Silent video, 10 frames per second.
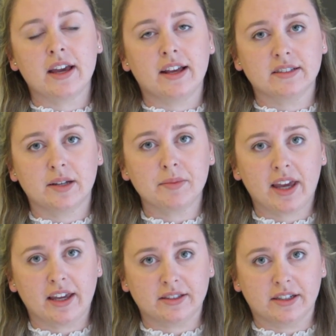In some
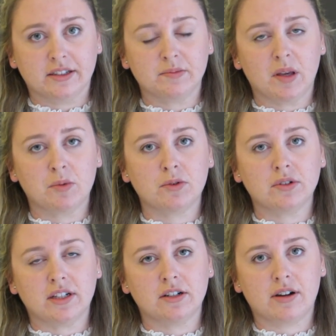cases, people will
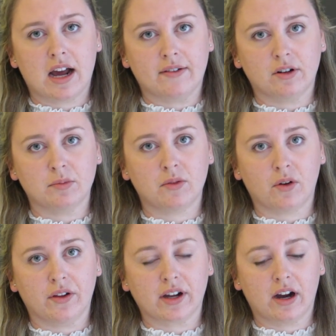need to travel
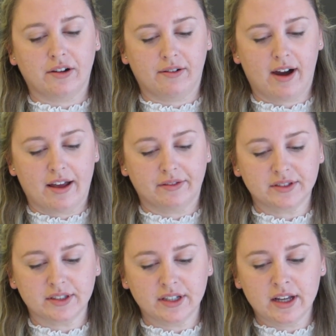before the card arrives.